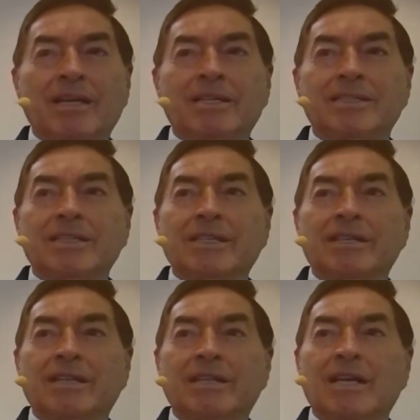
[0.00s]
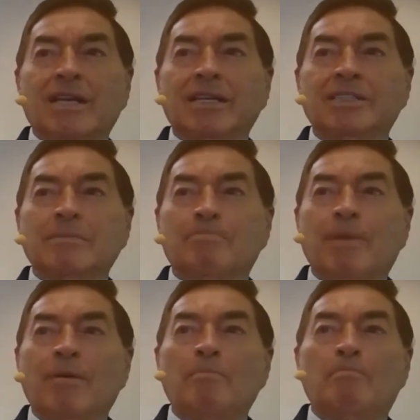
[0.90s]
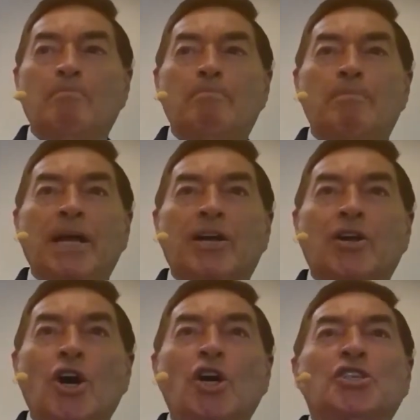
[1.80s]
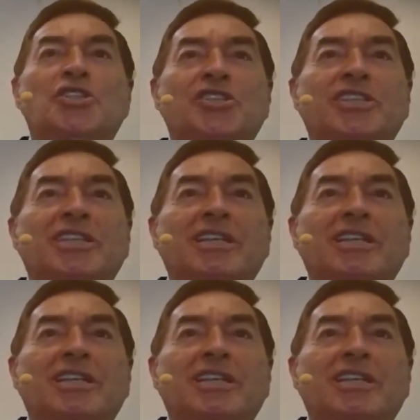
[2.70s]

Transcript: See, it's the because